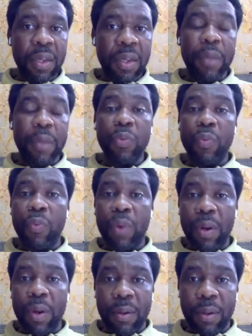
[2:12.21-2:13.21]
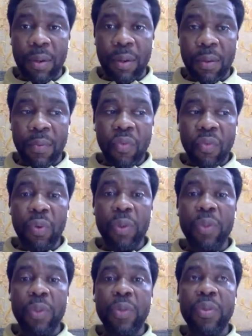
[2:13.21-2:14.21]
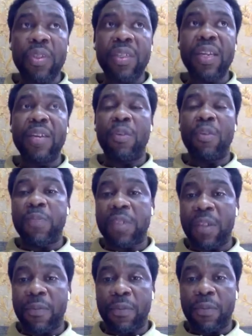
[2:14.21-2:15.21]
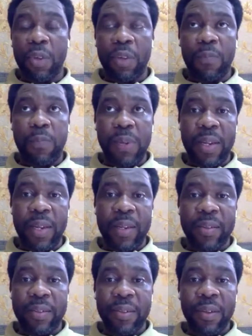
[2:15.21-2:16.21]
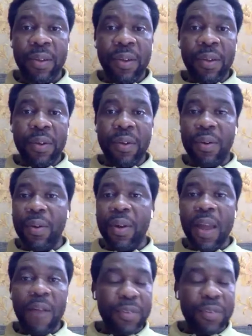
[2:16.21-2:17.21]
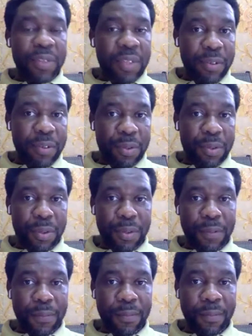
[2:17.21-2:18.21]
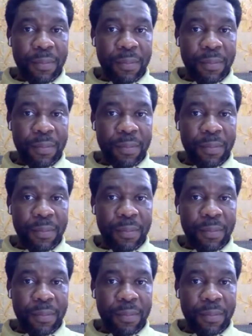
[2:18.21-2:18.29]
It is wrong for you to send yourself to a place God haven't sent you to.